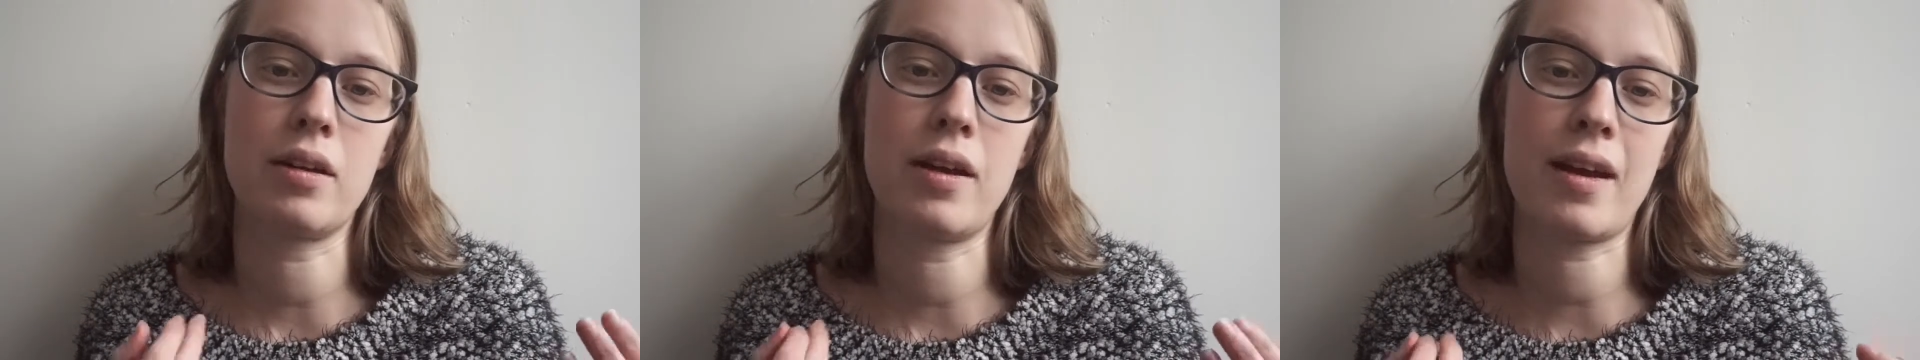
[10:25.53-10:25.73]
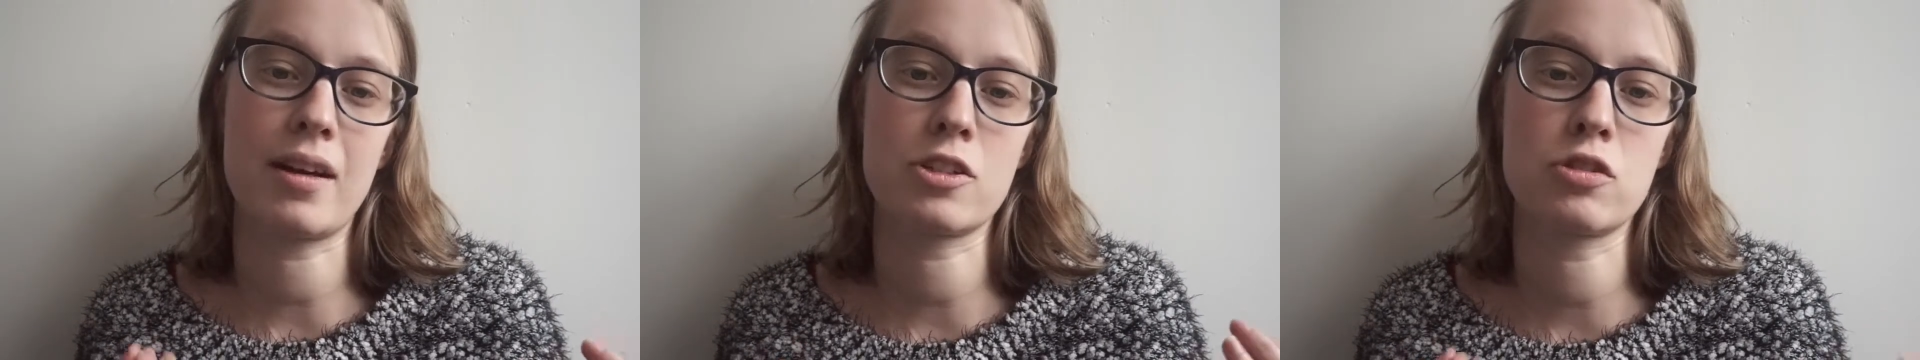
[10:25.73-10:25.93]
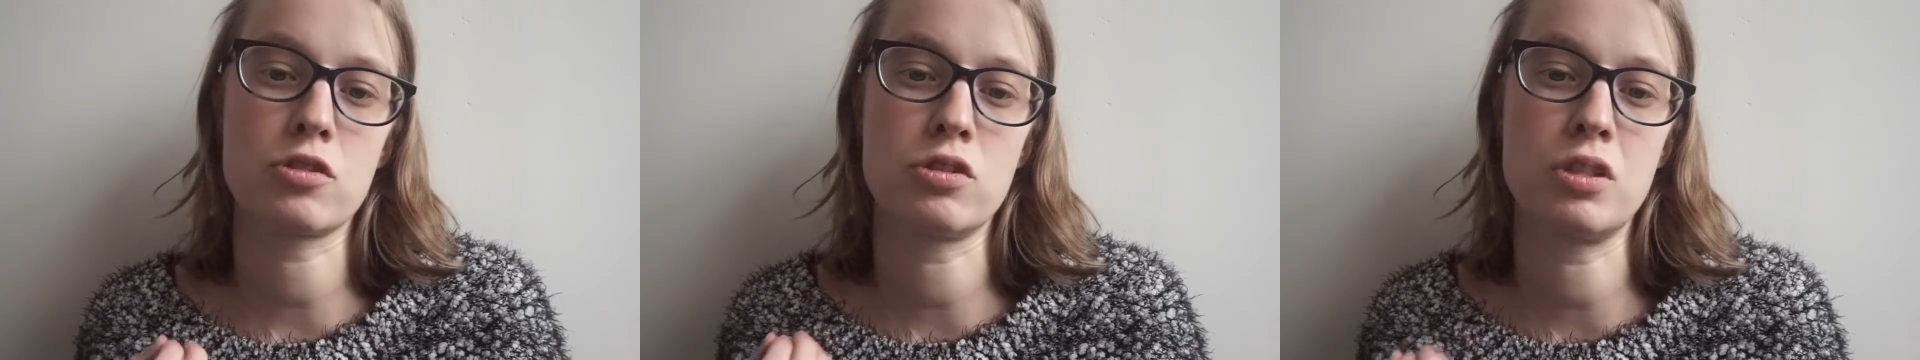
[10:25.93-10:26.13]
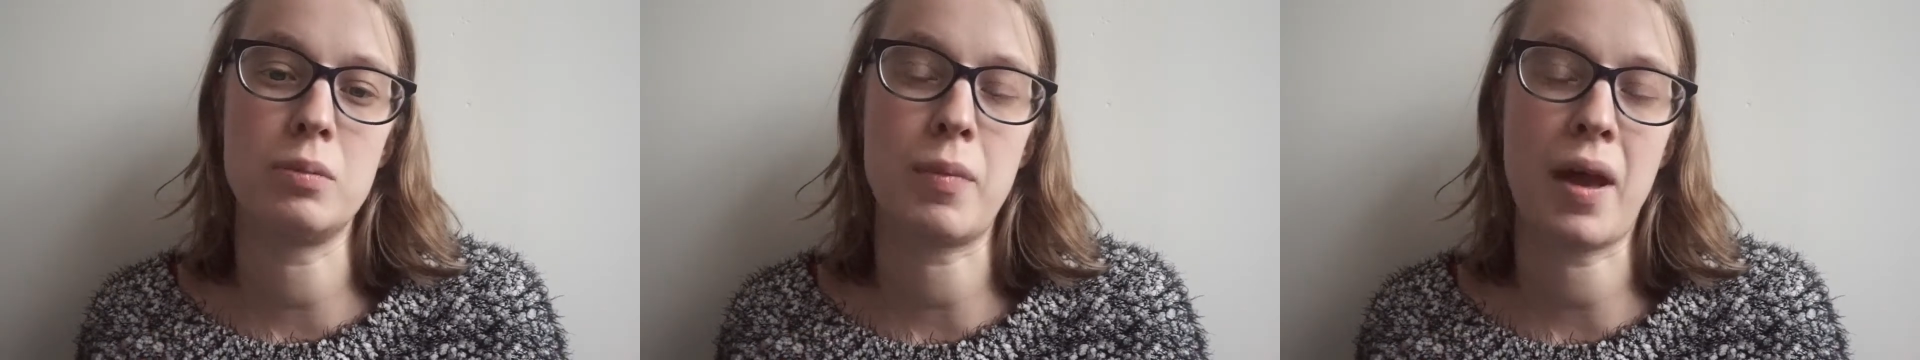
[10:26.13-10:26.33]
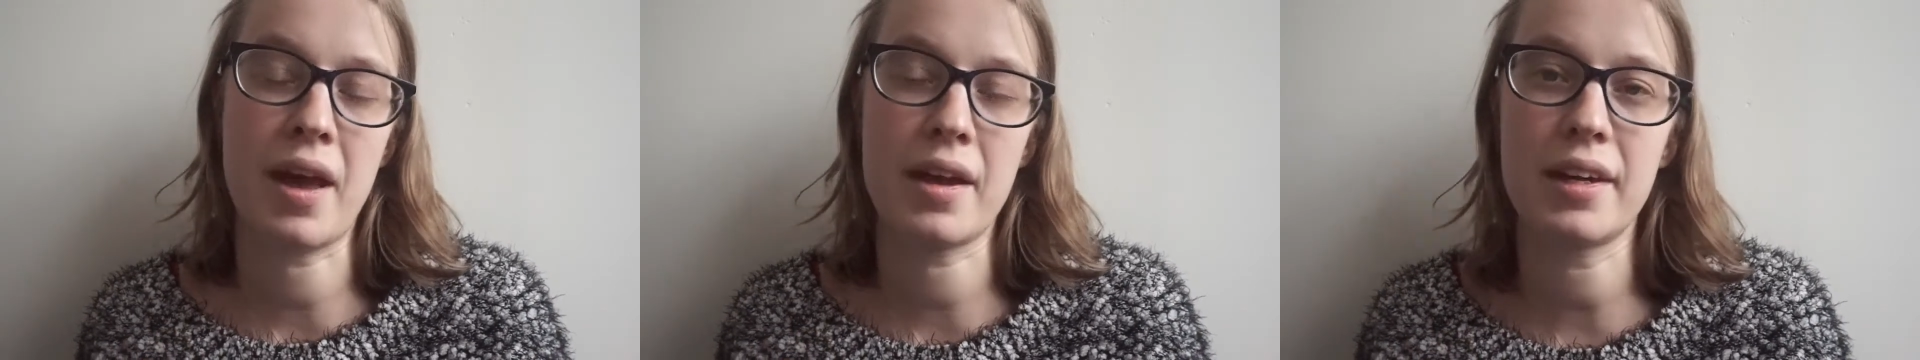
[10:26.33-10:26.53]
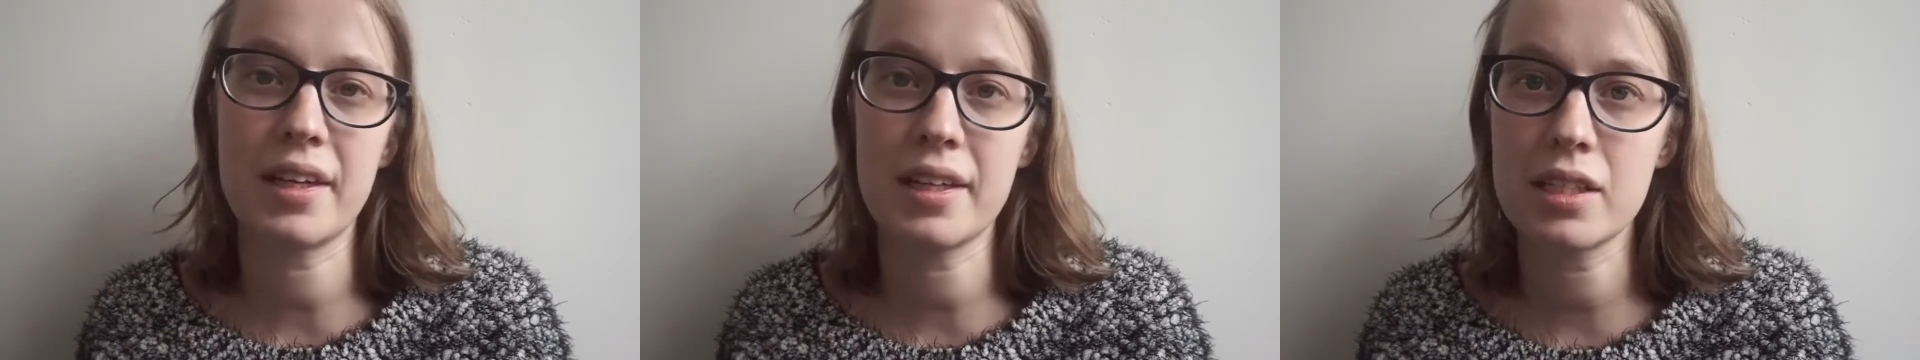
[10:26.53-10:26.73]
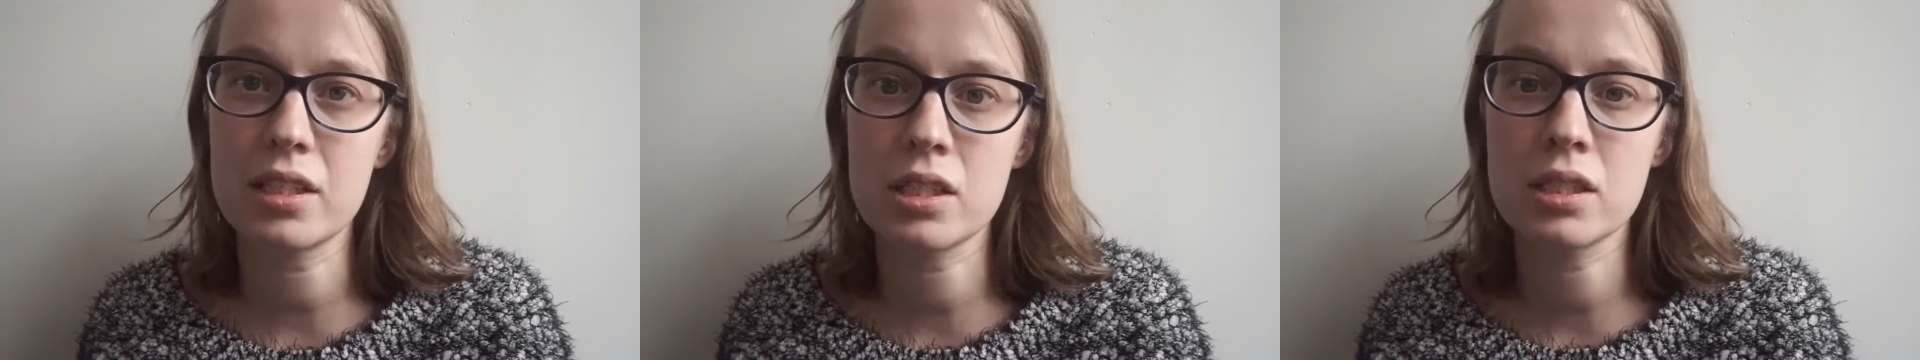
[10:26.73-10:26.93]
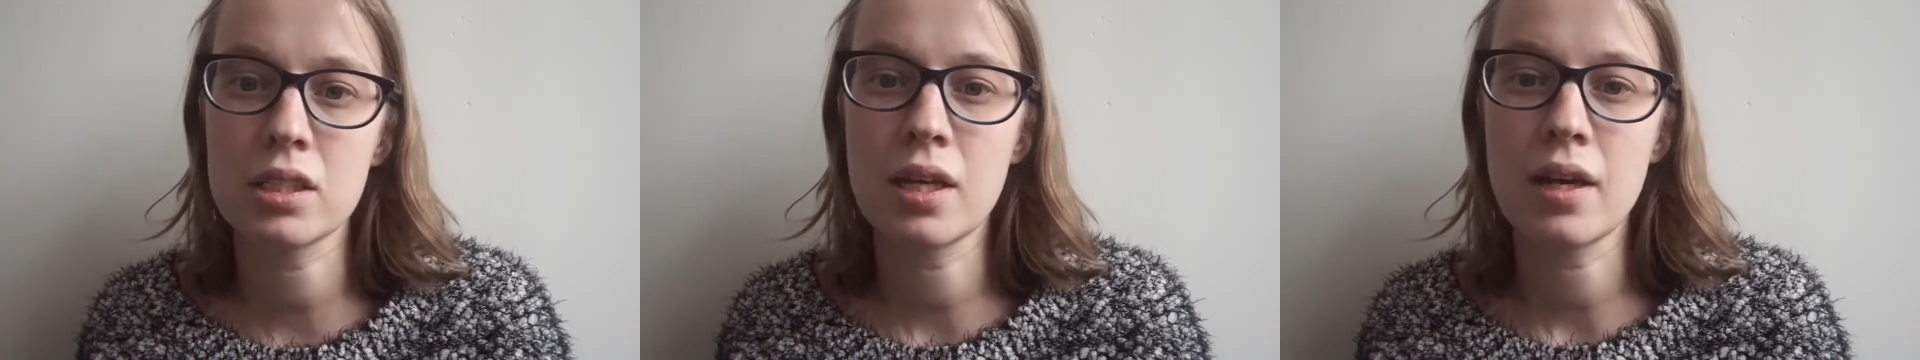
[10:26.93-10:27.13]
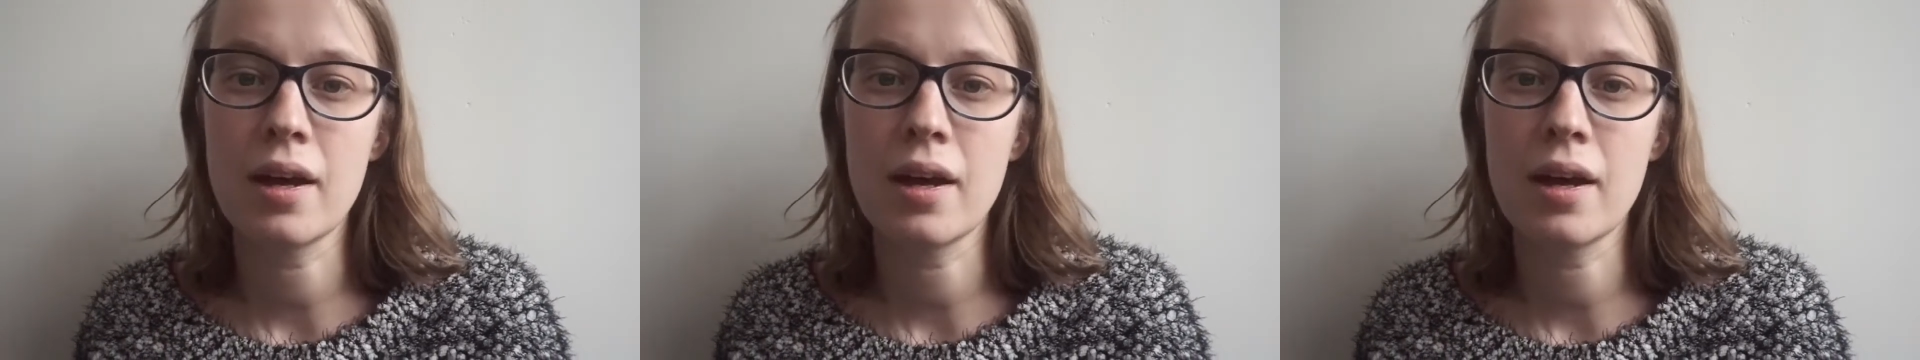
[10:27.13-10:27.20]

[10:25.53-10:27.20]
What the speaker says: extreme headaches,